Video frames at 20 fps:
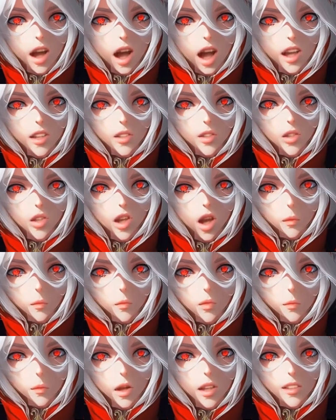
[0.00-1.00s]
I stood up
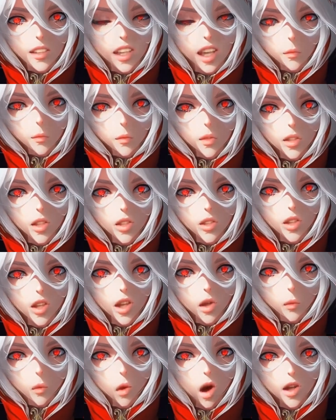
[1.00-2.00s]
from my sitting position
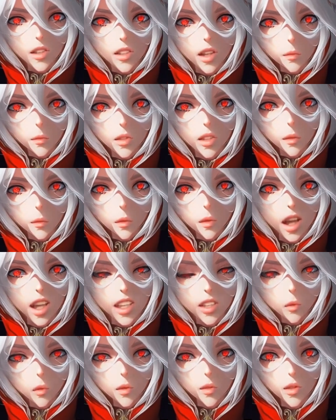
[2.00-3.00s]
and walked up to the
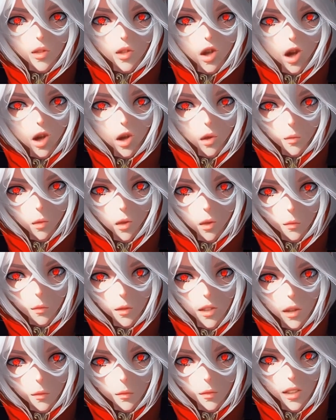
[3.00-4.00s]
place where the dark room
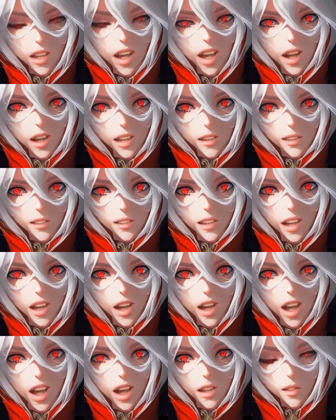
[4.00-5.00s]
seems to end,
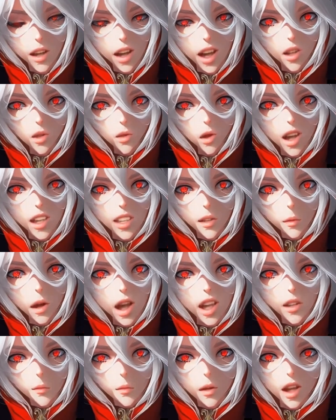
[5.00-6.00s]
and then I tried to
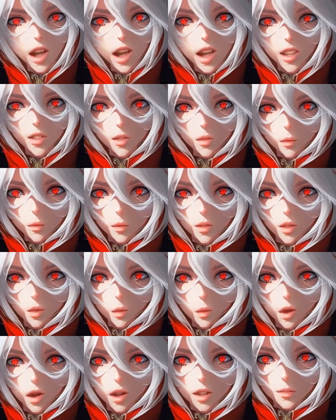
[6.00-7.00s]
pass my hand through the
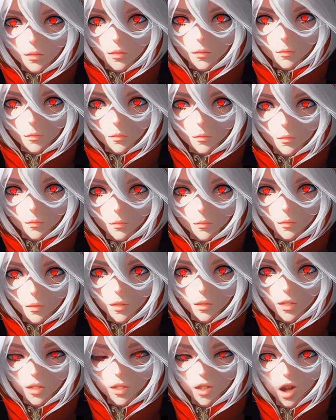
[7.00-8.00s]
door.
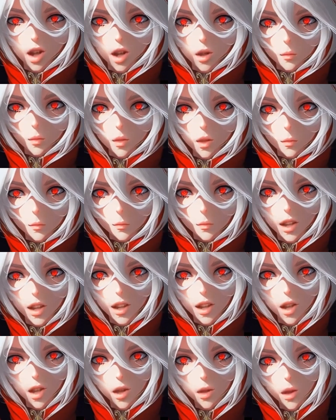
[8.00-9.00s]
The dark room,
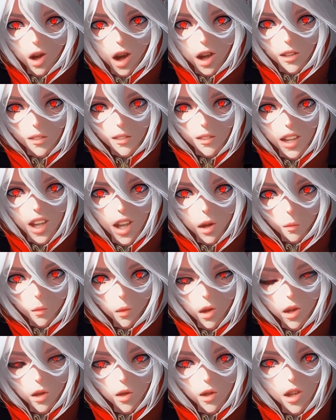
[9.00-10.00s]
cracked like a
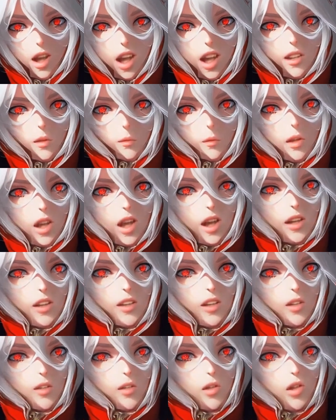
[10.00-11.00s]
brittle glass
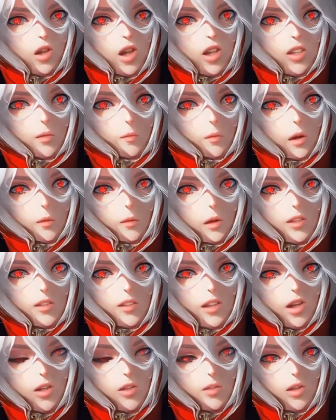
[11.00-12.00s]
plane, just by my
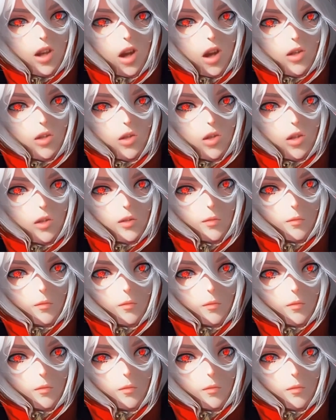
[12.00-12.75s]
single touch.